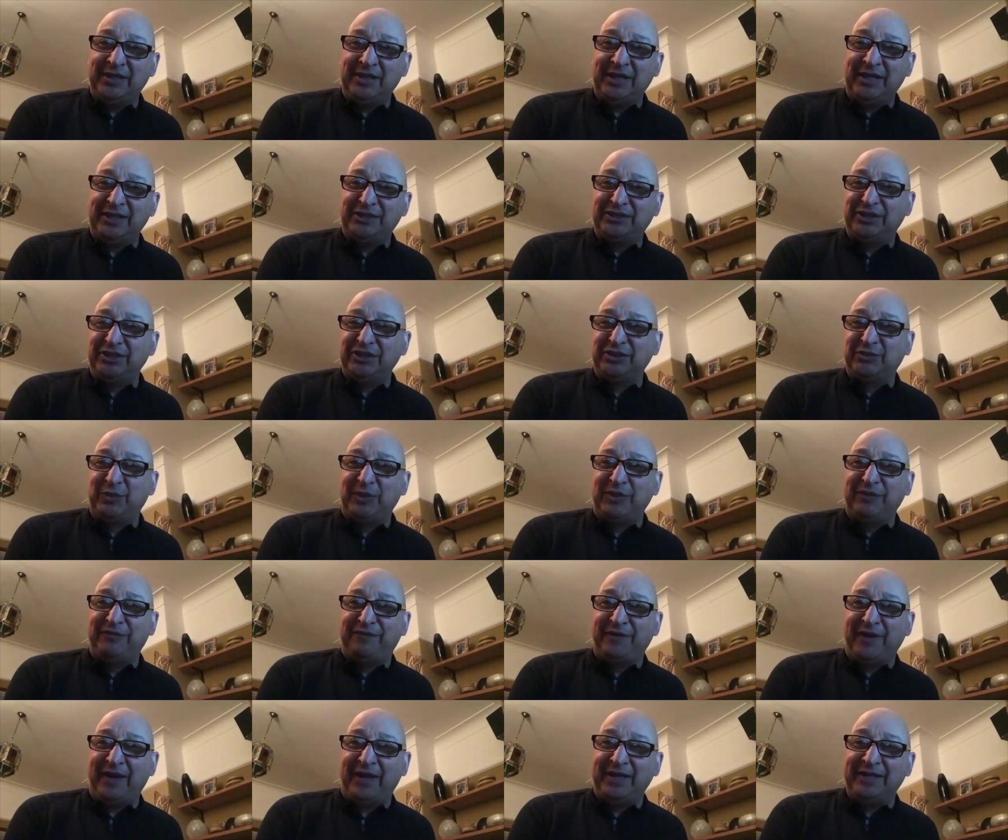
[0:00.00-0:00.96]
issues we
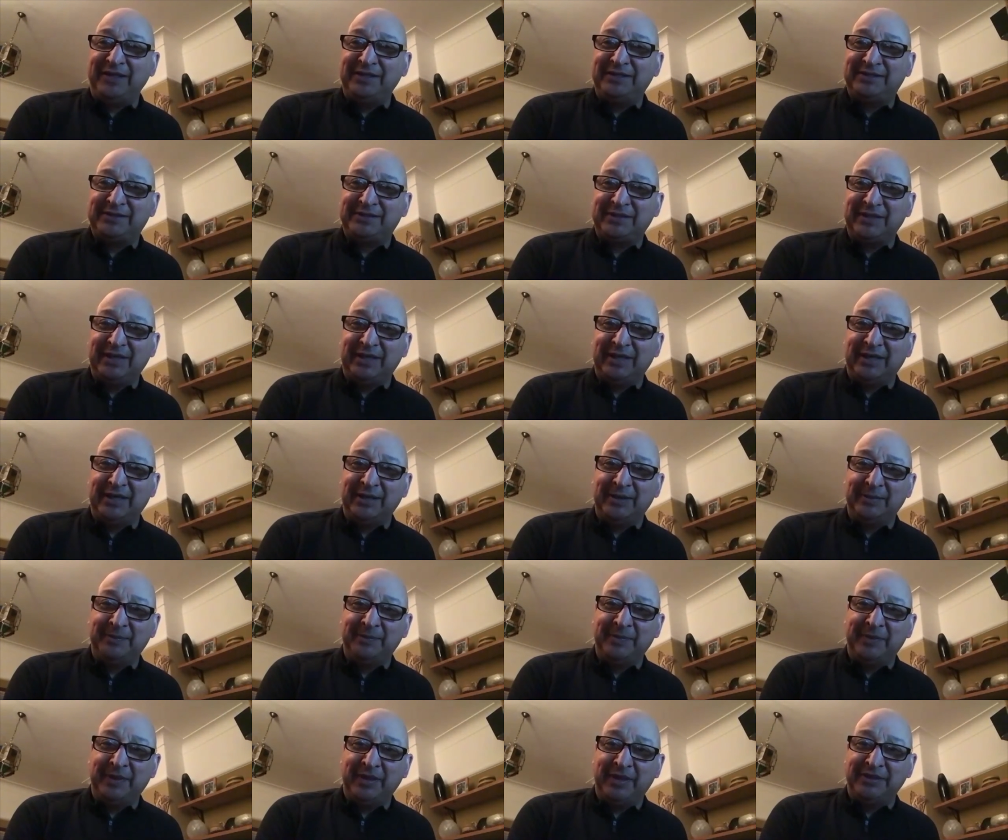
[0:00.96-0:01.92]
face
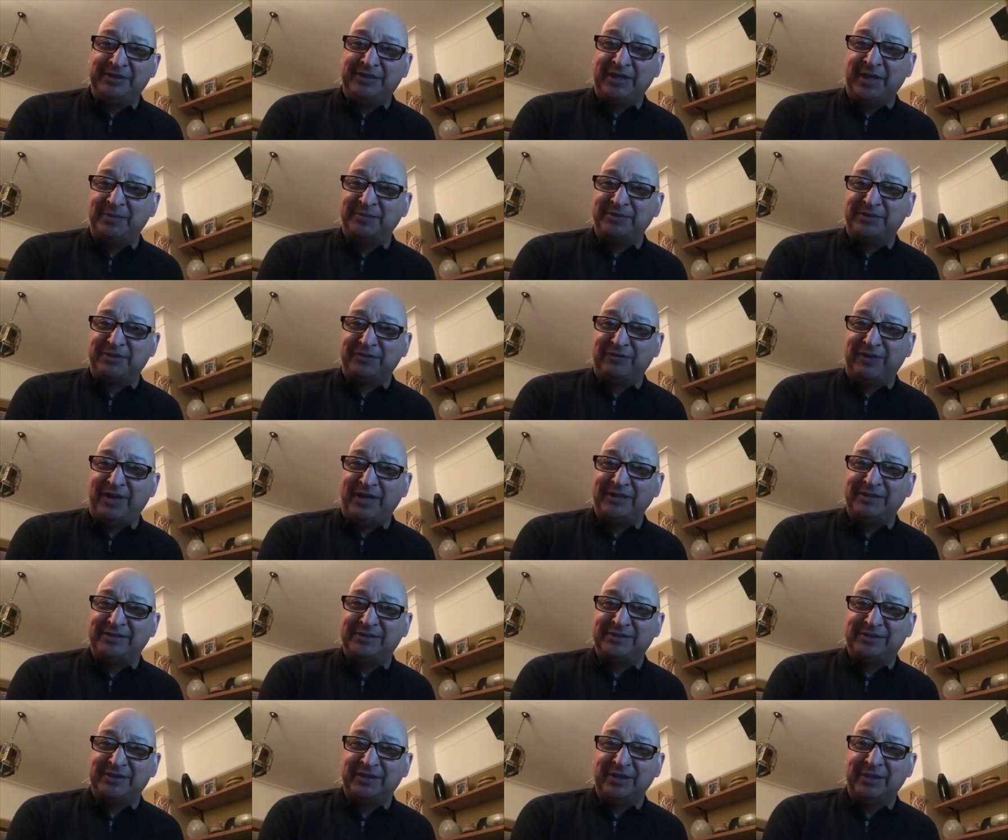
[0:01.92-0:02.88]
um, in terms of
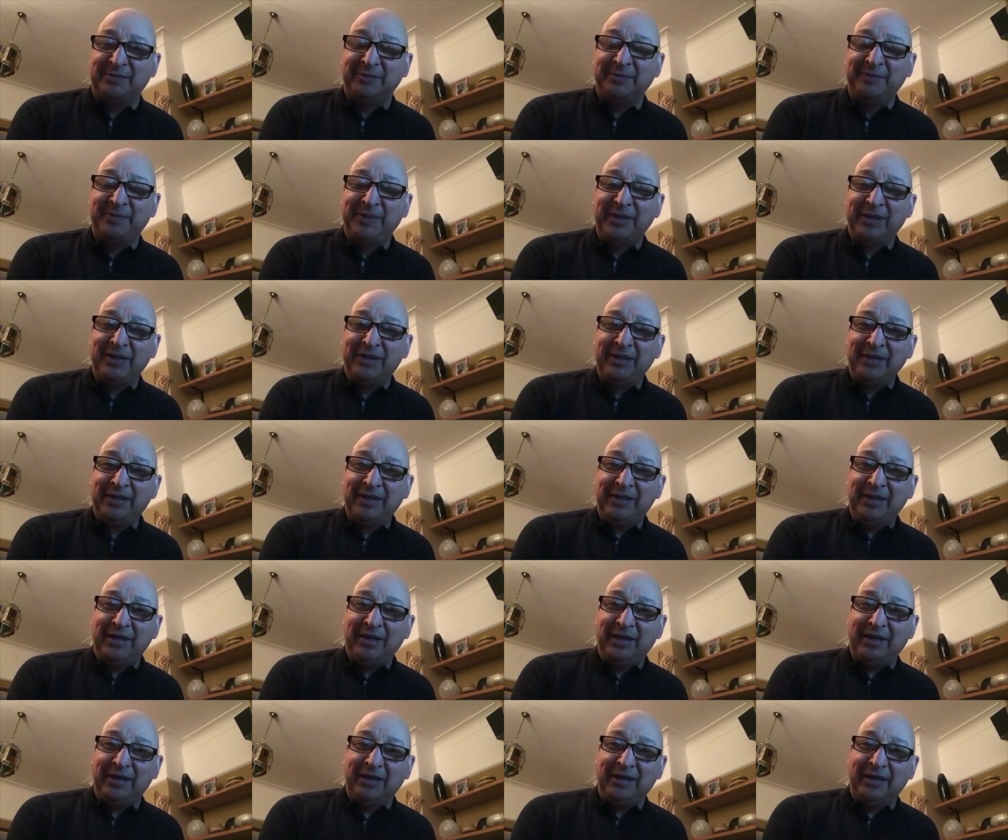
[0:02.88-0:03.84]
racism
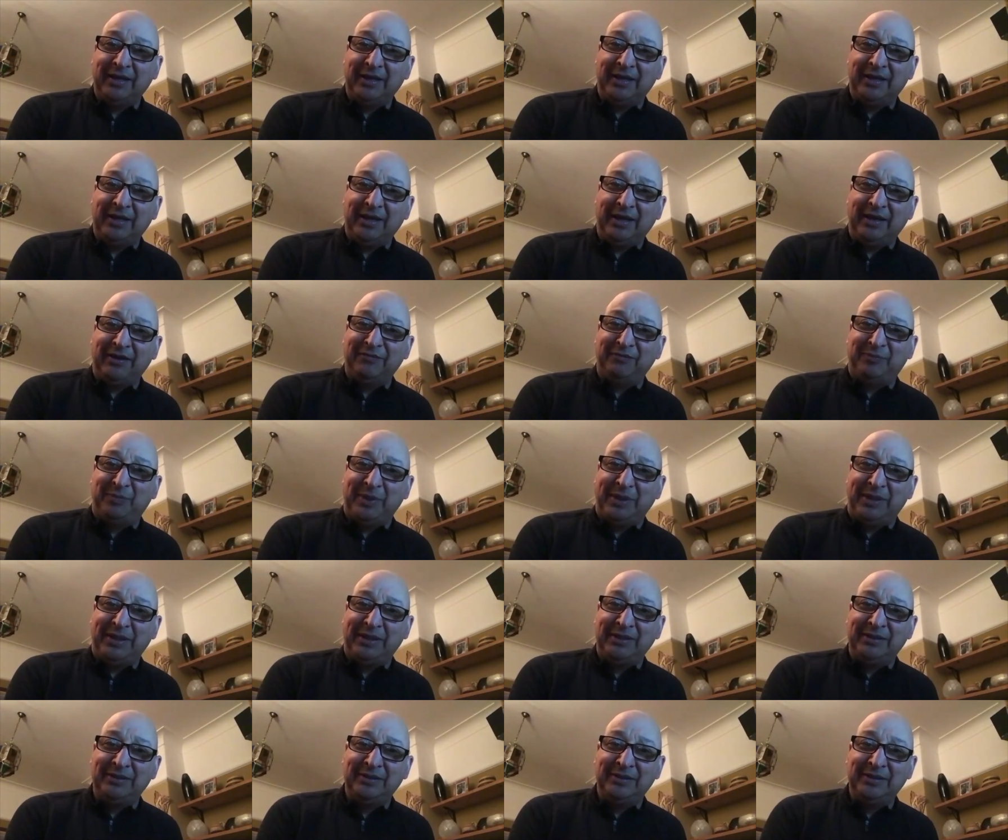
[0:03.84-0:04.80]
uh, have
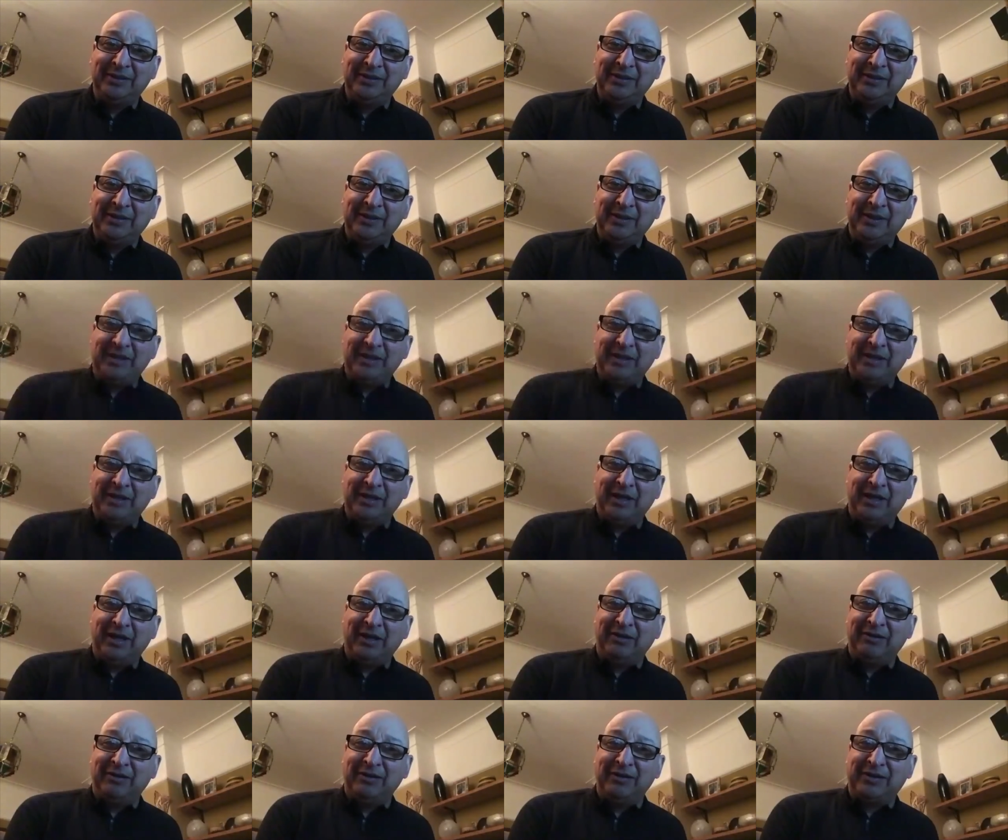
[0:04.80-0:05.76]
been uh,
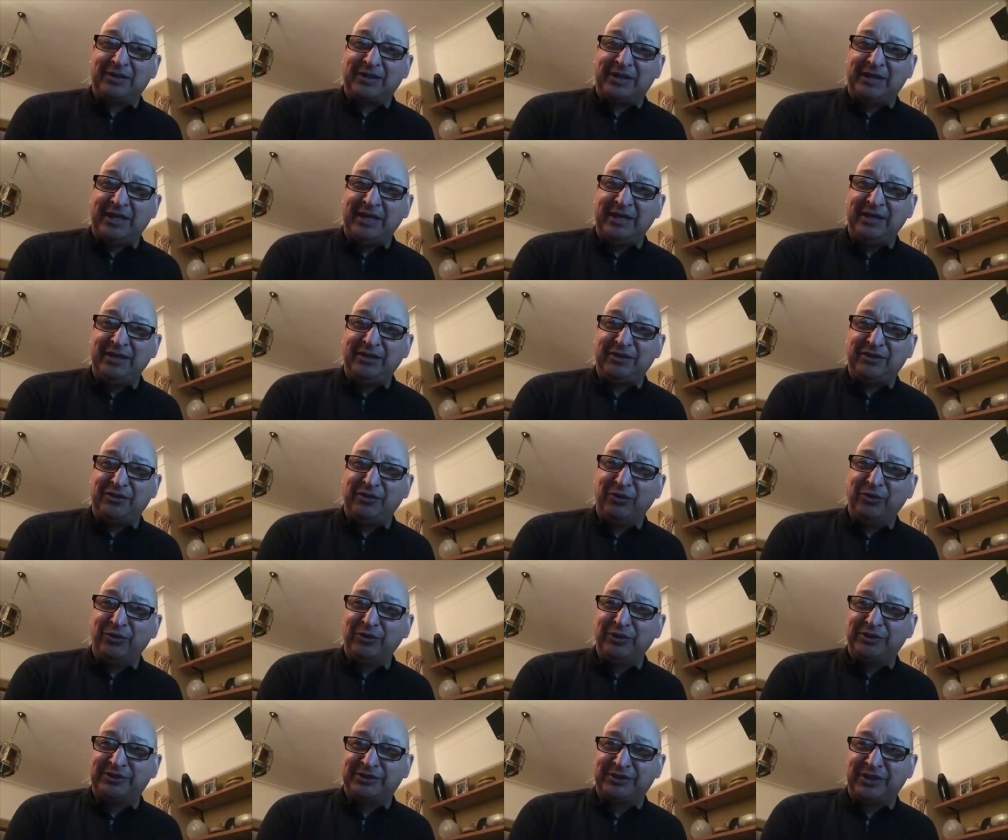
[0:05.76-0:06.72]
are at the key
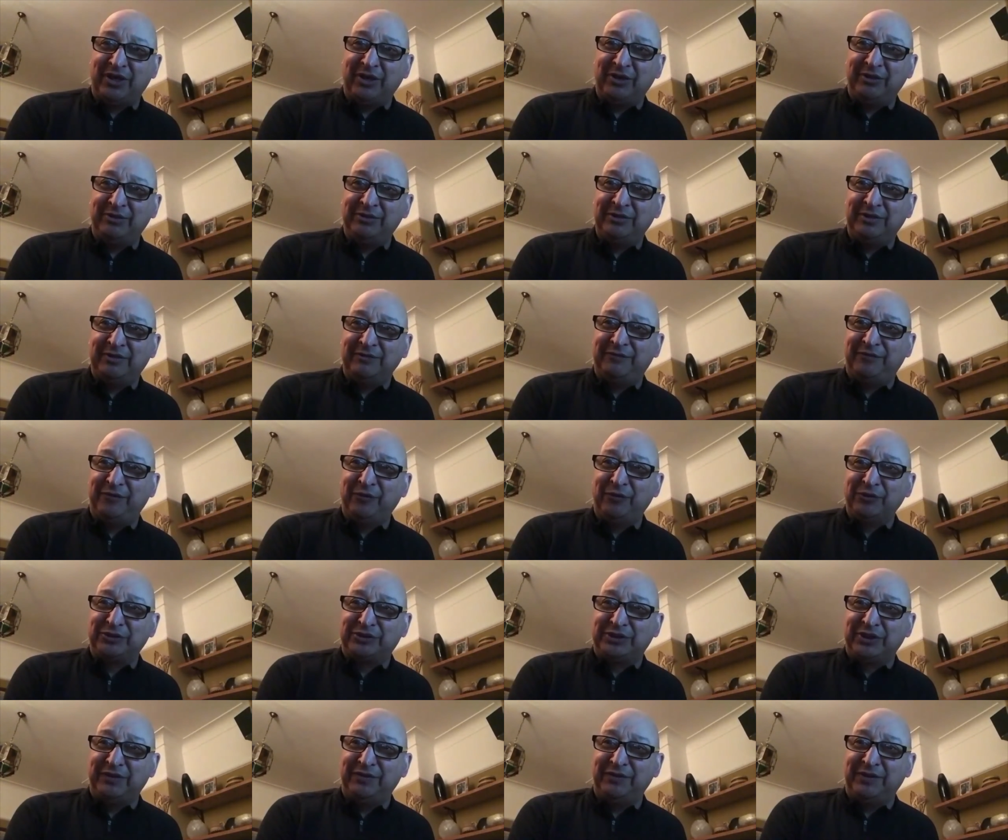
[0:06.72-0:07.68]
cornerstone,
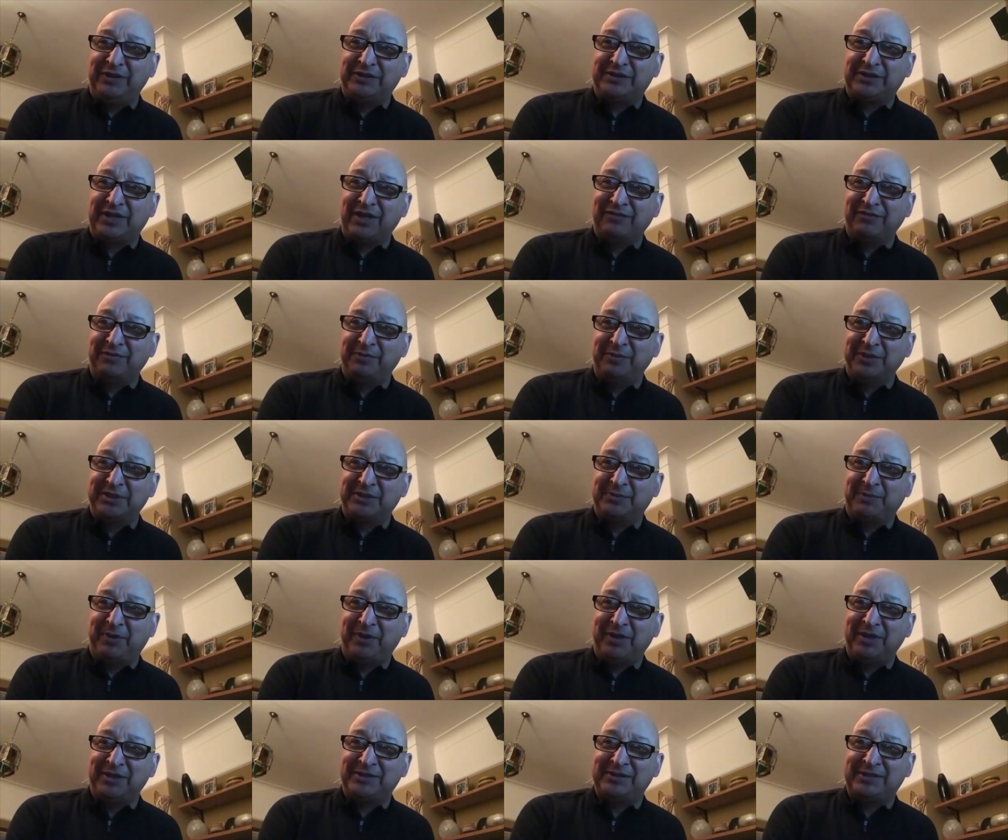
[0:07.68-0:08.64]
unfortunately, of this government's
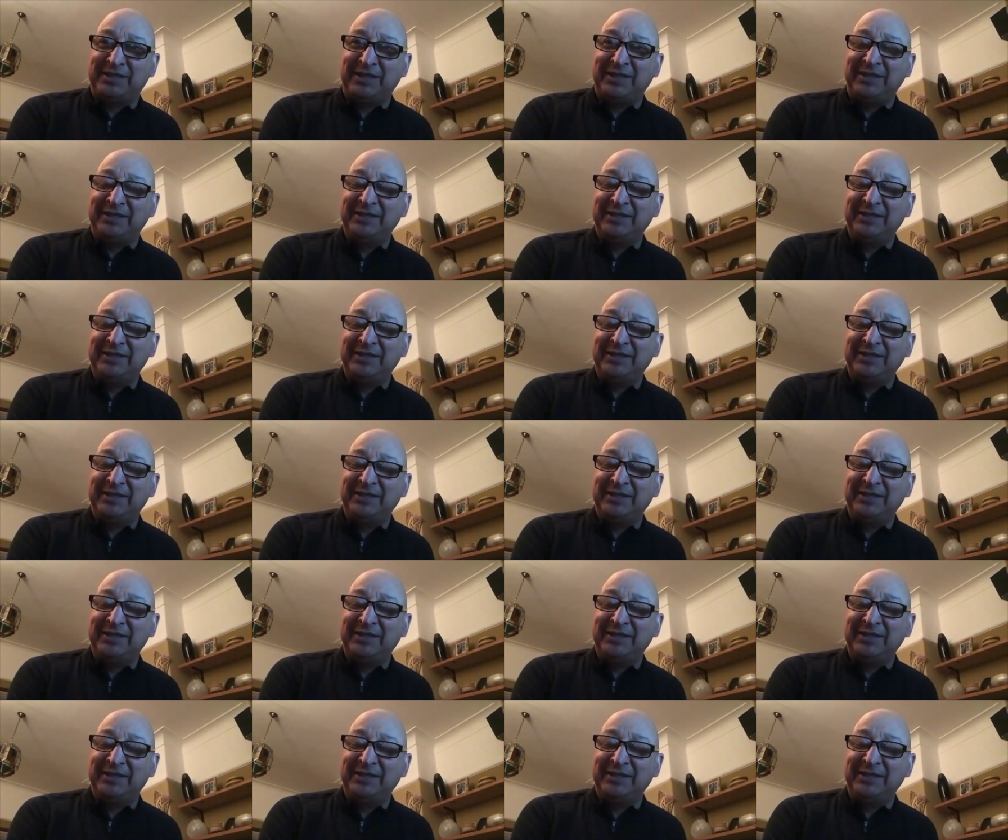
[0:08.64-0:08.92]
policy,